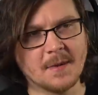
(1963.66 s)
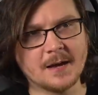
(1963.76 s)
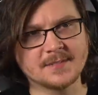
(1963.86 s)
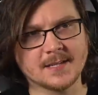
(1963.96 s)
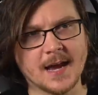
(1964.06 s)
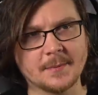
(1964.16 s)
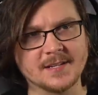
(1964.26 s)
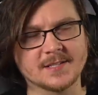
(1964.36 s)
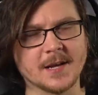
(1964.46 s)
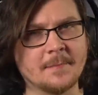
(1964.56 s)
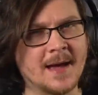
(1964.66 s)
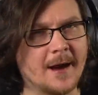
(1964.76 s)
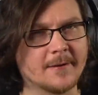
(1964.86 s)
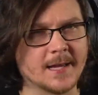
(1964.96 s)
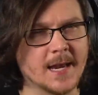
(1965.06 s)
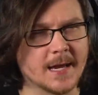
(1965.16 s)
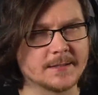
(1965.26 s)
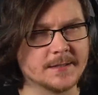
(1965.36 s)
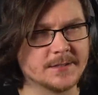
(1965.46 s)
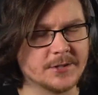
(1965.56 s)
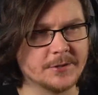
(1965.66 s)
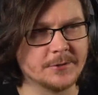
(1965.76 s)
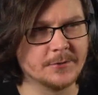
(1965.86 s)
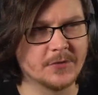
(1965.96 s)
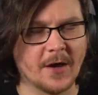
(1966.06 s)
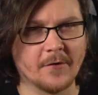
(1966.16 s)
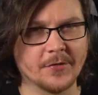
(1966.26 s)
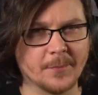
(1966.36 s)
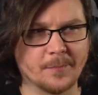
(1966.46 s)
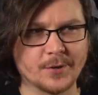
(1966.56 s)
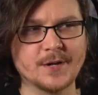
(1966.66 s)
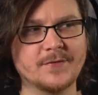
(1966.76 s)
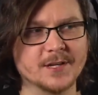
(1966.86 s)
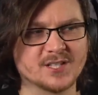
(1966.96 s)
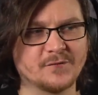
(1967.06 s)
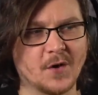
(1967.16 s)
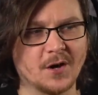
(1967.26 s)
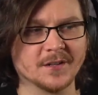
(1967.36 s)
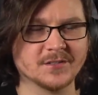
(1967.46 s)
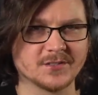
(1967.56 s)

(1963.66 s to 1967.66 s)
mom's got to be somehow connected to the previous fallen